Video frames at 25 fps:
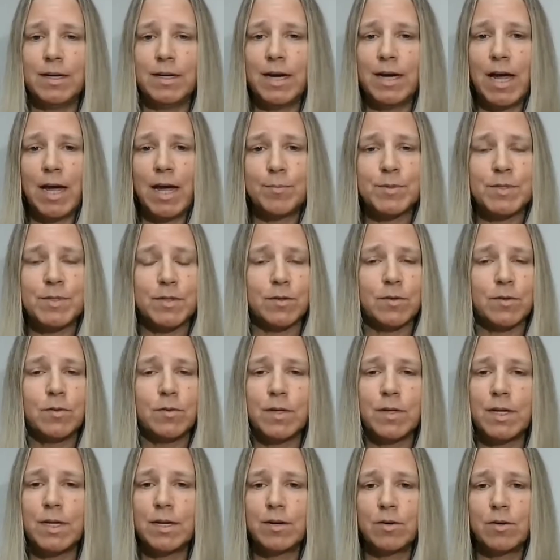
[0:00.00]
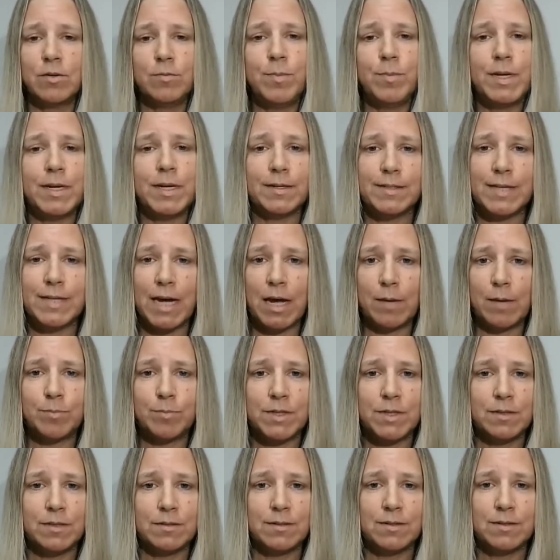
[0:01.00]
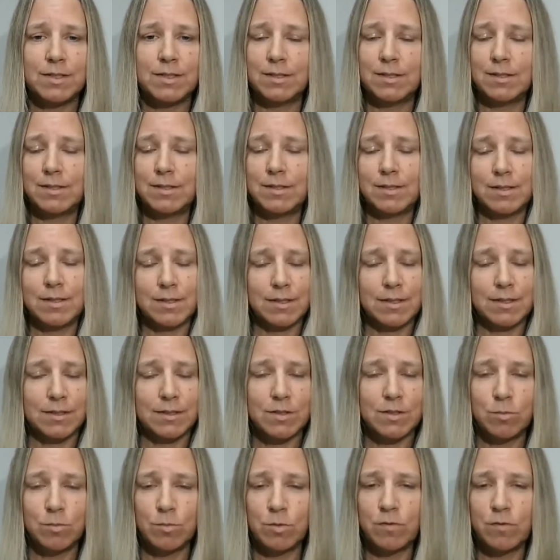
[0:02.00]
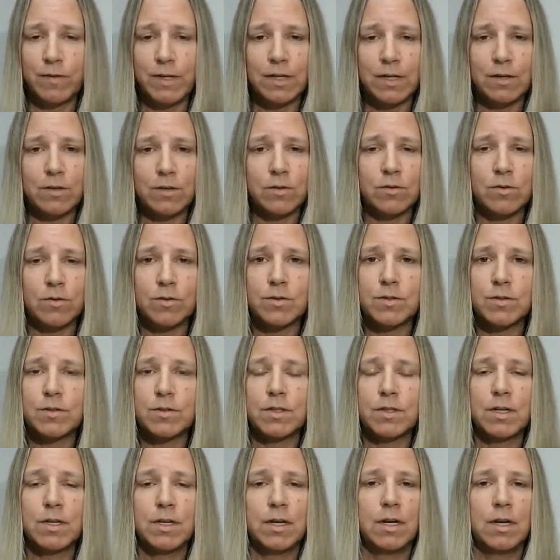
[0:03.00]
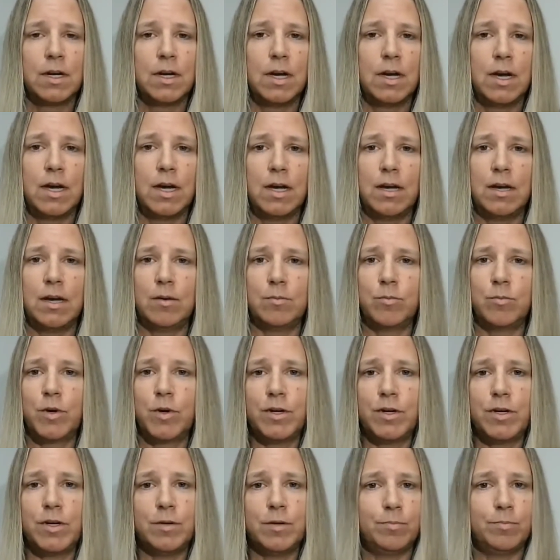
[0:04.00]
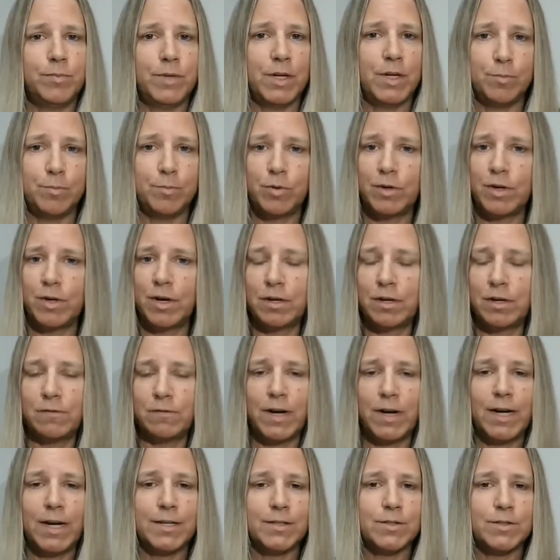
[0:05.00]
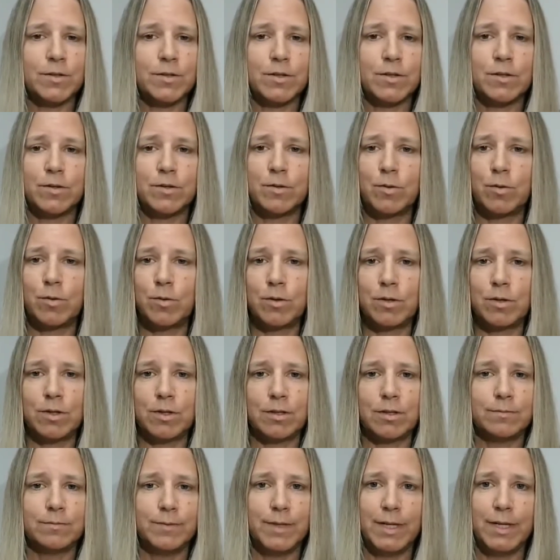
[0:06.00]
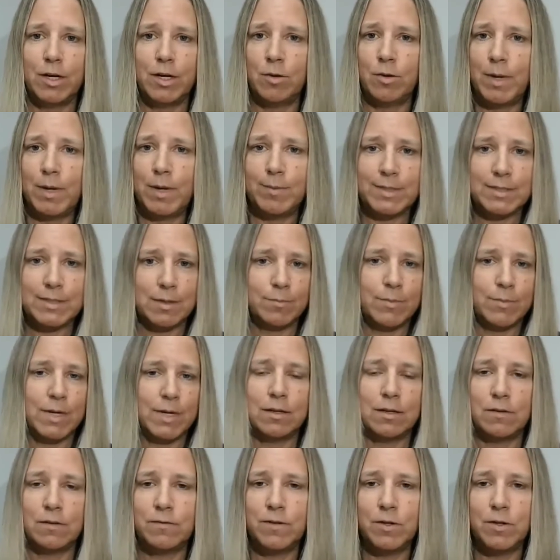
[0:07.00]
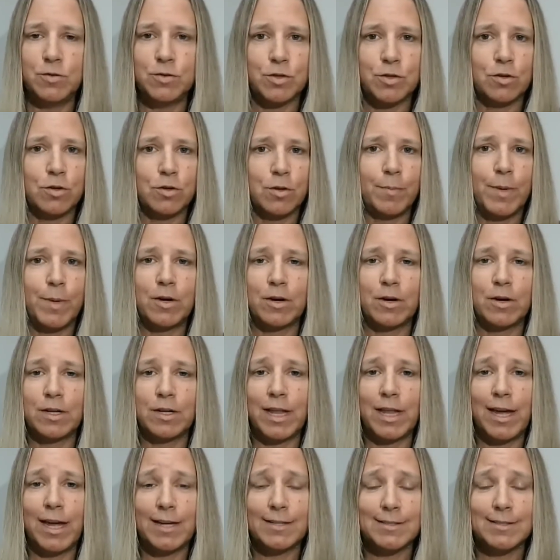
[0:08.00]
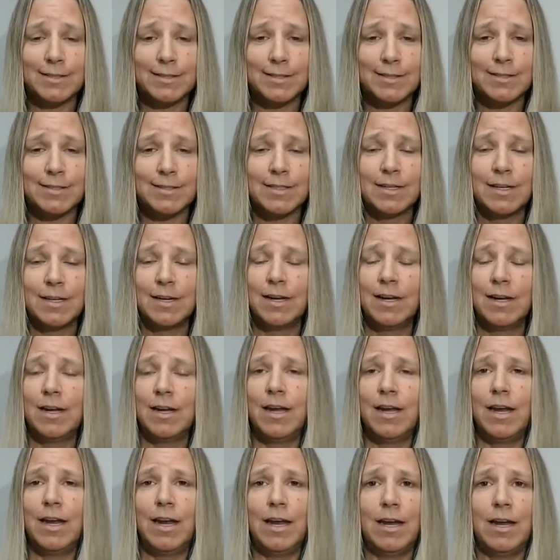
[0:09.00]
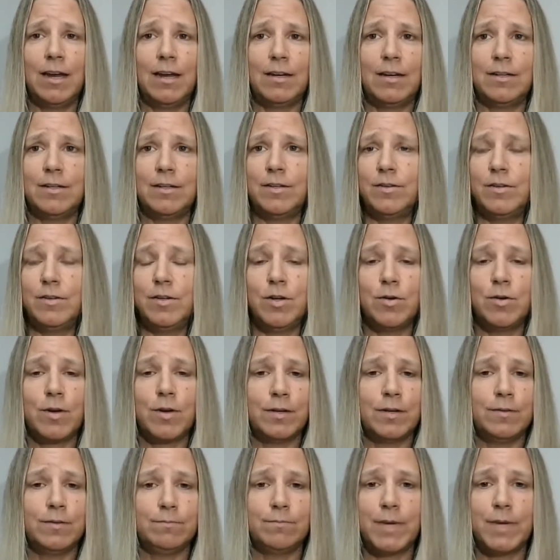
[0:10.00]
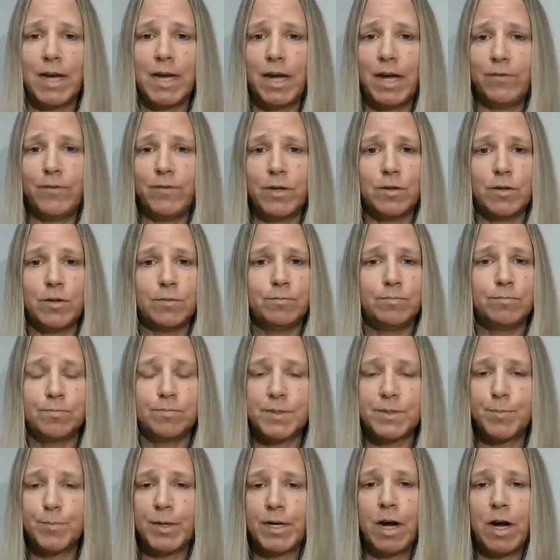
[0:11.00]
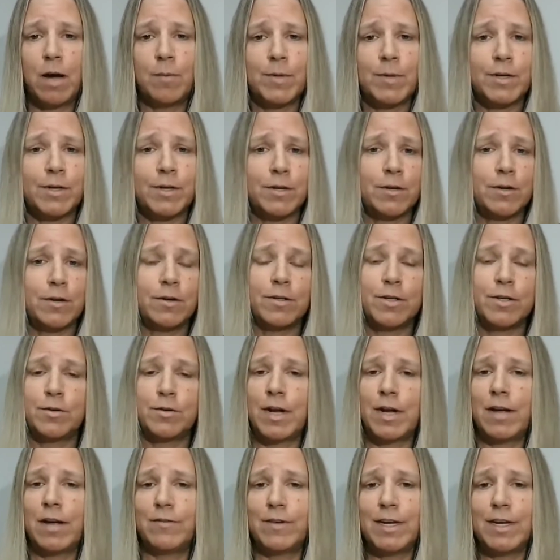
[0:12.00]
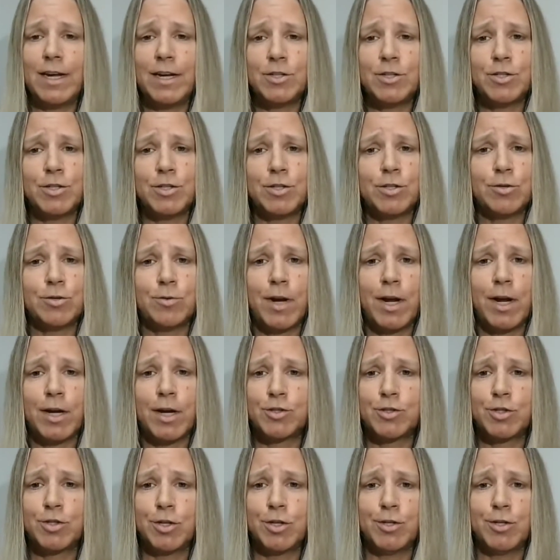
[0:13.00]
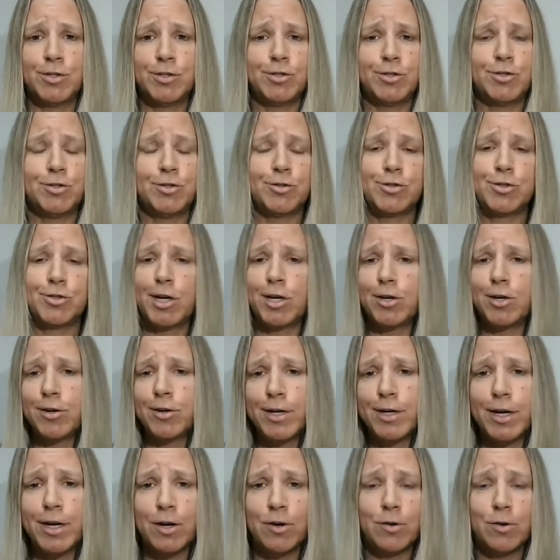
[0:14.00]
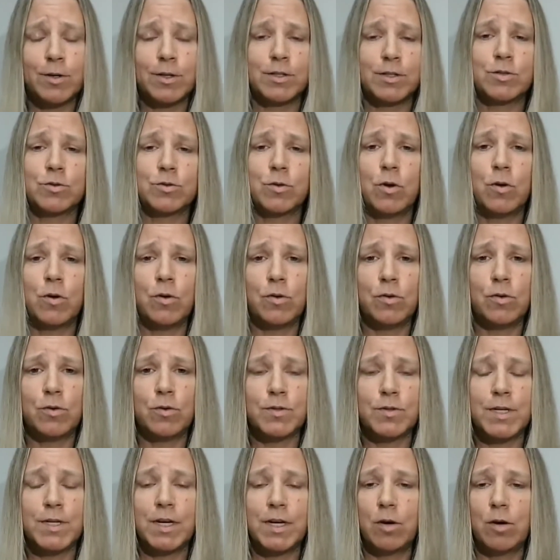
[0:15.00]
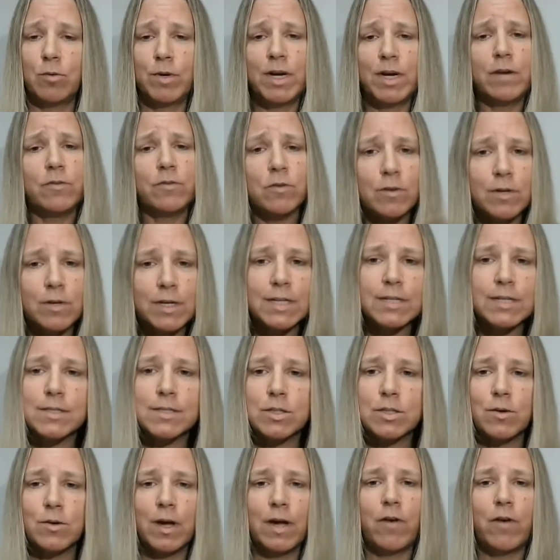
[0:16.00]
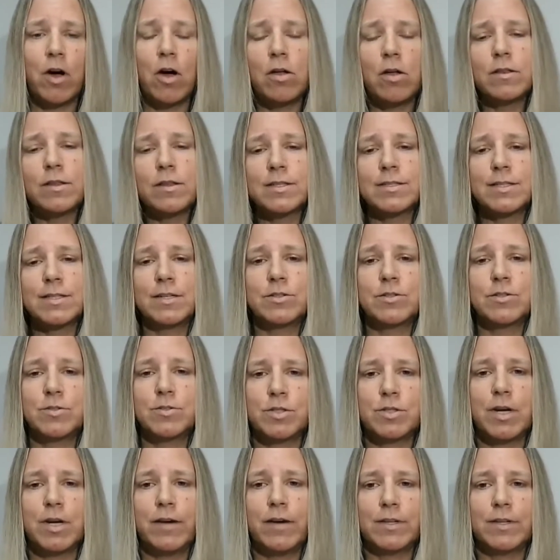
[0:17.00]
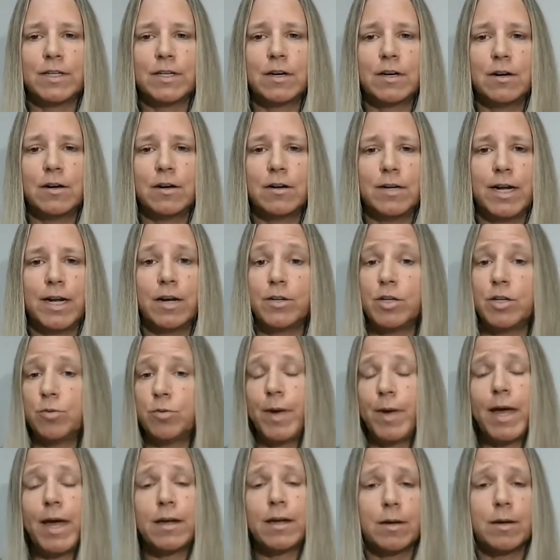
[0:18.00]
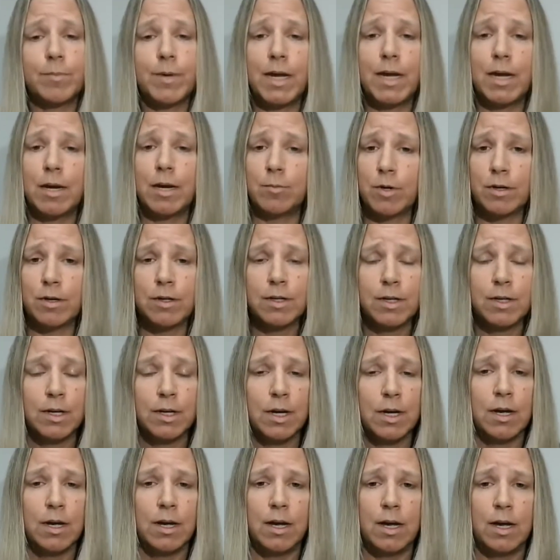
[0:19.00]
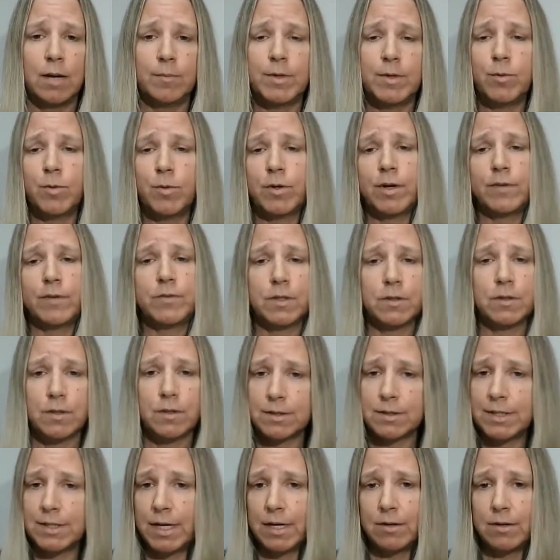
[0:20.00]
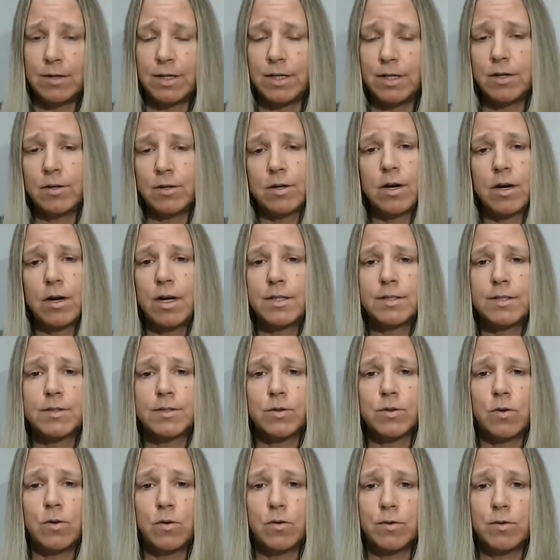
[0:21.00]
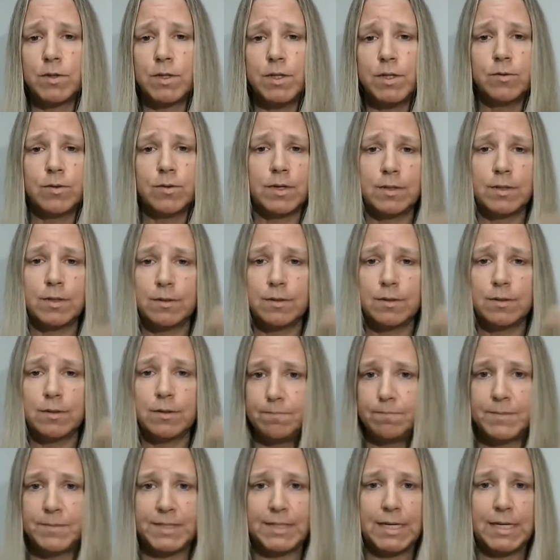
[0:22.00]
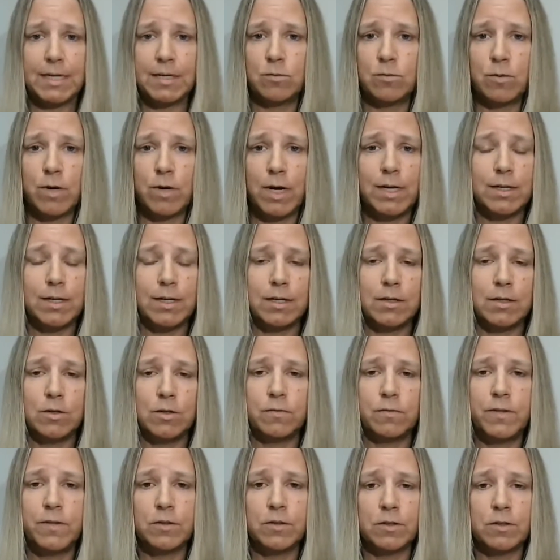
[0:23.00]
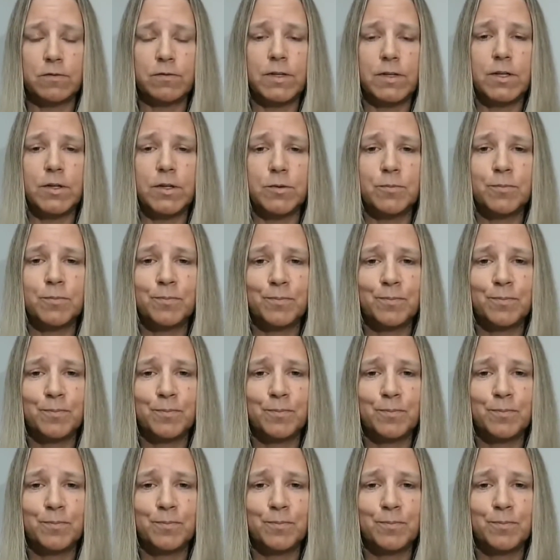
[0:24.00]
It absolutely could be adapted into consumer vehicles, where you put on a visor or, maybe someday in the future, a pair of glasses, and you can have your speedometer, your navigation directions, your stereo controls, whatever it is you have, all of the sensors you have in the car now, your backup camera. You won't have to look down at your console. You can see it right in your field of view.